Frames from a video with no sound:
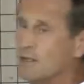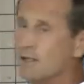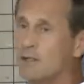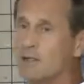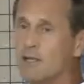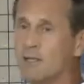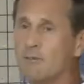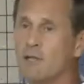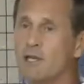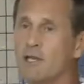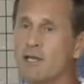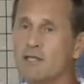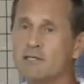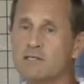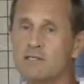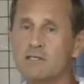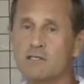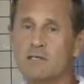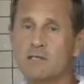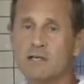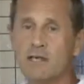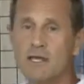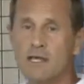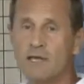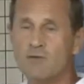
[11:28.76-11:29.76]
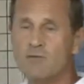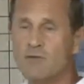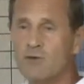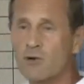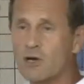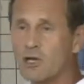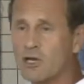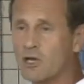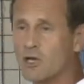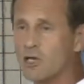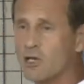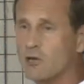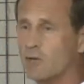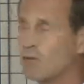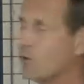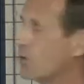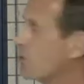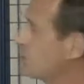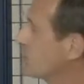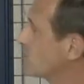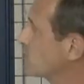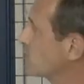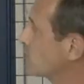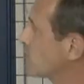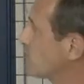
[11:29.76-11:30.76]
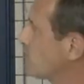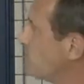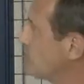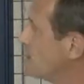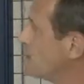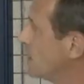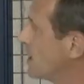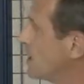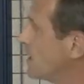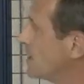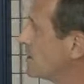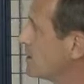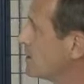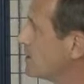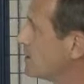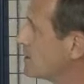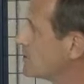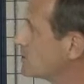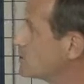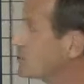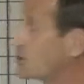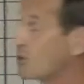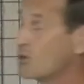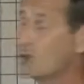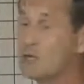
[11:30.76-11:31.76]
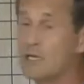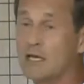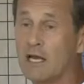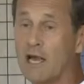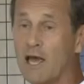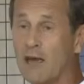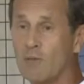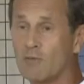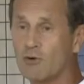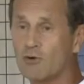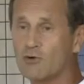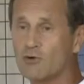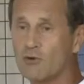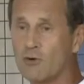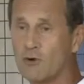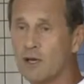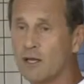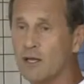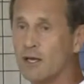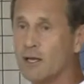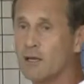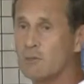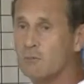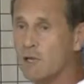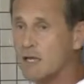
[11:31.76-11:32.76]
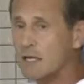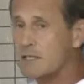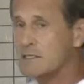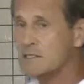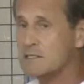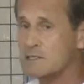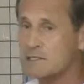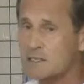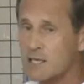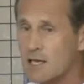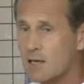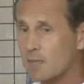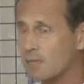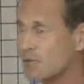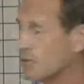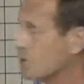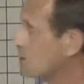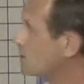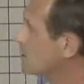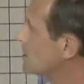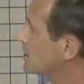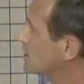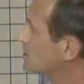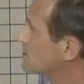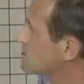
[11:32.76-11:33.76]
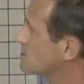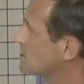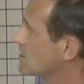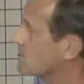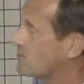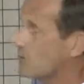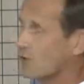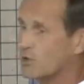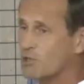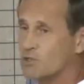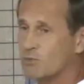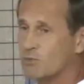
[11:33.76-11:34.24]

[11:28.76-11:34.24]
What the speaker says: eliminates the need for a clean room. This can be done in a dirty laboratory because the sample is never